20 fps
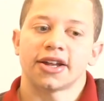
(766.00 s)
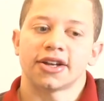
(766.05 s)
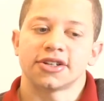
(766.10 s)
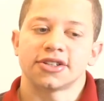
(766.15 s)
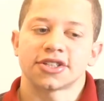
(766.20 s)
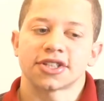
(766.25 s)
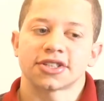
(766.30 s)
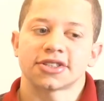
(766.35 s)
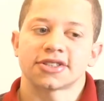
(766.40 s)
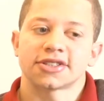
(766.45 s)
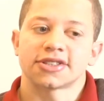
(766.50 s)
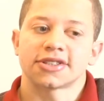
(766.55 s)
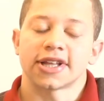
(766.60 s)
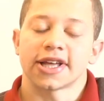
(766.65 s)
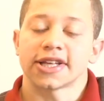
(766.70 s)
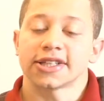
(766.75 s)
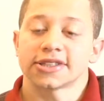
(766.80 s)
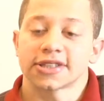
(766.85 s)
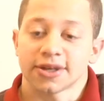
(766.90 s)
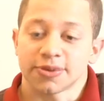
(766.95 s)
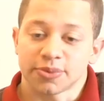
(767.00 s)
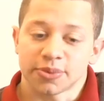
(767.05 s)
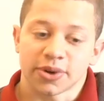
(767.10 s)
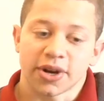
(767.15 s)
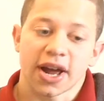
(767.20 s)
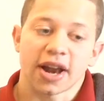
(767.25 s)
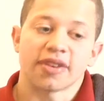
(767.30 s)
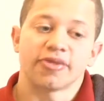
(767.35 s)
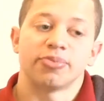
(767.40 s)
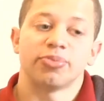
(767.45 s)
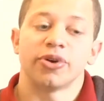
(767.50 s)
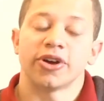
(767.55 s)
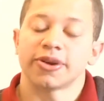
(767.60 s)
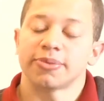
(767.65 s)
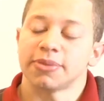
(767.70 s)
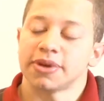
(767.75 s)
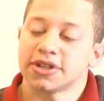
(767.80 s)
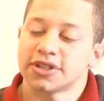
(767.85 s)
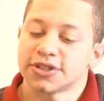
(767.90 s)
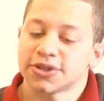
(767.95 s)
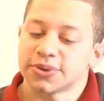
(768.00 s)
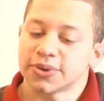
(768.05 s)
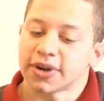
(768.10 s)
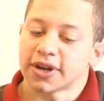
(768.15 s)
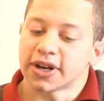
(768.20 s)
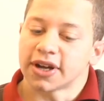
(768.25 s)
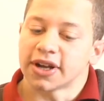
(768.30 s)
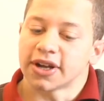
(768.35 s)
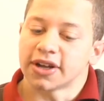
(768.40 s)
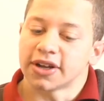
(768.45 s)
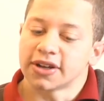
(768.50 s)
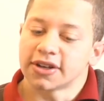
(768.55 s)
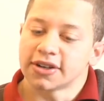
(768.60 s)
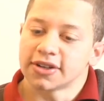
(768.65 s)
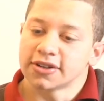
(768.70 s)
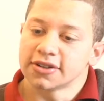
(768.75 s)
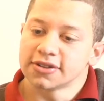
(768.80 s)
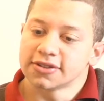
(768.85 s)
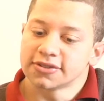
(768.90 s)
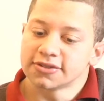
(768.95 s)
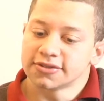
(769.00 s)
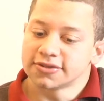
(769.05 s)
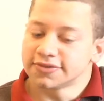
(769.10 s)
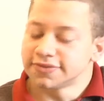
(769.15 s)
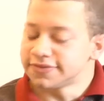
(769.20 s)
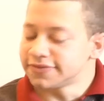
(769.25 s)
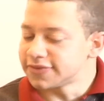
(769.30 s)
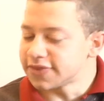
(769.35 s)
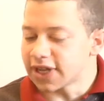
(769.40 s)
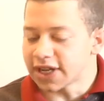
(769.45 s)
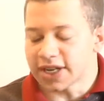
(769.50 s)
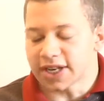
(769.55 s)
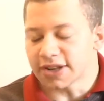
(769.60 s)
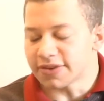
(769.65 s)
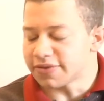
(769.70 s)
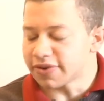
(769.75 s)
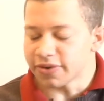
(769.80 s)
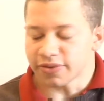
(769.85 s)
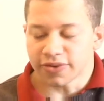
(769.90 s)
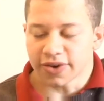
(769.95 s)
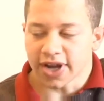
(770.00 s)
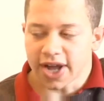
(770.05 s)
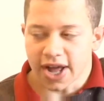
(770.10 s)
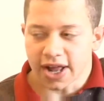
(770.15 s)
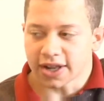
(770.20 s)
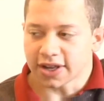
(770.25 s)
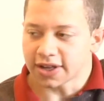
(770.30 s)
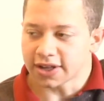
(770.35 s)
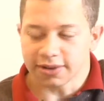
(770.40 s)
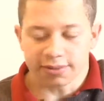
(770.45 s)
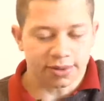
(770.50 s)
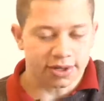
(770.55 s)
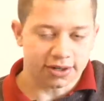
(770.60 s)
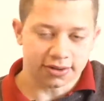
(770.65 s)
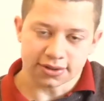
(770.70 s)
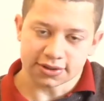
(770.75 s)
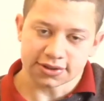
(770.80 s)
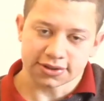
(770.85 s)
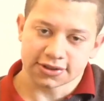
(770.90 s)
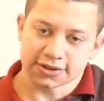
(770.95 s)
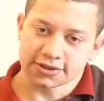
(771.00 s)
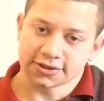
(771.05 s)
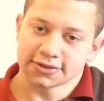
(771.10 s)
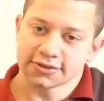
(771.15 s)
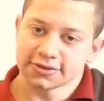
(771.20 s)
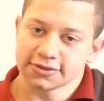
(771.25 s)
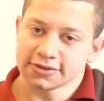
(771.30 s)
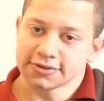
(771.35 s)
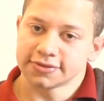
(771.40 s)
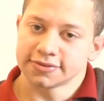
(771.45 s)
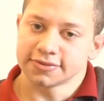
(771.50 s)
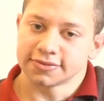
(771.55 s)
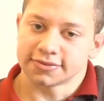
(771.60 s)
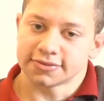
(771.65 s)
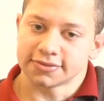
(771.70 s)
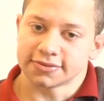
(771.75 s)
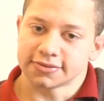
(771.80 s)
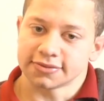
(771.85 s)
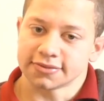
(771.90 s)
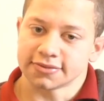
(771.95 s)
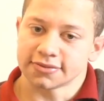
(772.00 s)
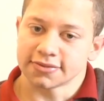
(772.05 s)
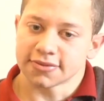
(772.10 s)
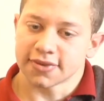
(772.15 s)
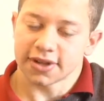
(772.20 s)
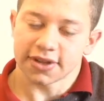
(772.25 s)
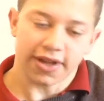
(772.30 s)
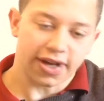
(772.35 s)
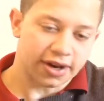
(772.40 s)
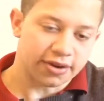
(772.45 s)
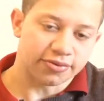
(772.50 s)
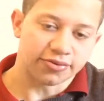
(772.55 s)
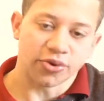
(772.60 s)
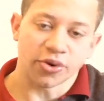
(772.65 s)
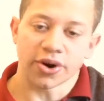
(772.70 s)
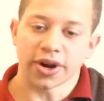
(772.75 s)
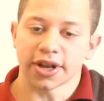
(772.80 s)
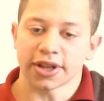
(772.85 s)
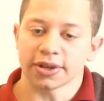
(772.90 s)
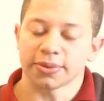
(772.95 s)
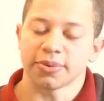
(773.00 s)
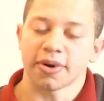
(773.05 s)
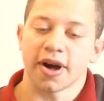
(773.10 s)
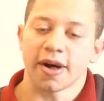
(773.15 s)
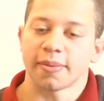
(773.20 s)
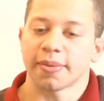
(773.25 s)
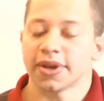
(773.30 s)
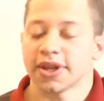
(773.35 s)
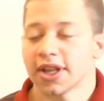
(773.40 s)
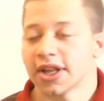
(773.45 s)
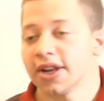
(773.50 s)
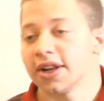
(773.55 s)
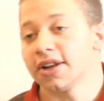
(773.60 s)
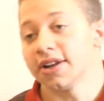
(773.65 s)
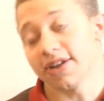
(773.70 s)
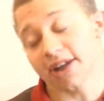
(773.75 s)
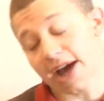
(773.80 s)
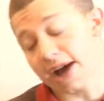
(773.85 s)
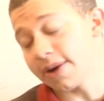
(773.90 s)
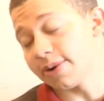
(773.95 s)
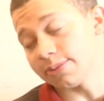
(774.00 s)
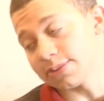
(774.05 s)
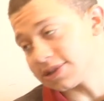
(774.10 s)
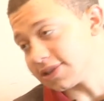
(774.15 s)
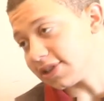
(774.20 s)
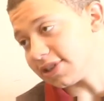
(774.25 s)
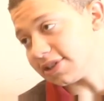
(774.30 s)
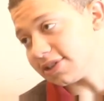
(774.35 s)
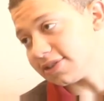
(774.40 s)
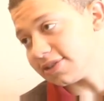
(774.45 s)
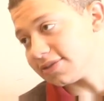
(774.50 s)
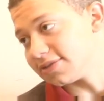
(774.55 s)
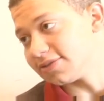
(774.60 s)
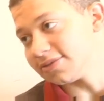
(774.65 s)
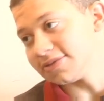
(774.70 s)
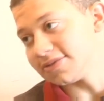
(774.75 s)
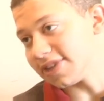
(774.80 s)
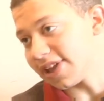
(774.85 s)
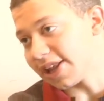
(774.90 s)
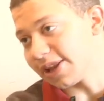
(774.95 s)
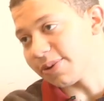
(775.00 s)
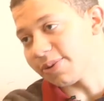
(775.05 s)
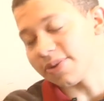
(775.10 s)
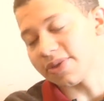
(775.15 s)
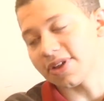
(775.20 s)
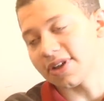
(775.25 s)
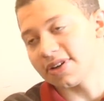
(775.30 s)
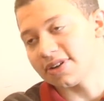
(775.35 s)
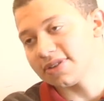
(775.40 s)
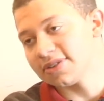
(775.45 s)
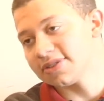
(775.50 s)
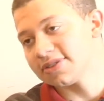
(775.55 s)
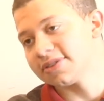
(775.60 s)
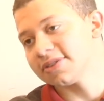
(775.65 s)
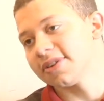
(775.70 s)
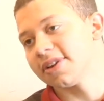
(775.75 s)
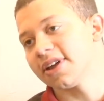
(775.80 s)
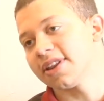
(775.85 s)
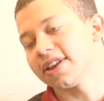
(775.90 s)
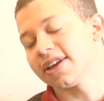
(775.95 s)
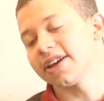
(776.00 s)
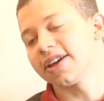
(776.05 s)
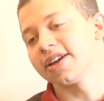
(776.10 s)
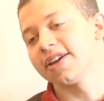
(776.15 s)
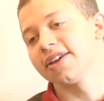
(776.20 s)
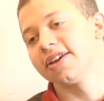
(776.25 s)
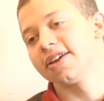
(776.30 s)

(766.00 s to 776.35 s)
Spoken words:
just things that would kind of bring me to a different reality. But it was, I think, avoiding the problem, and then now I'm still dealing with it. I think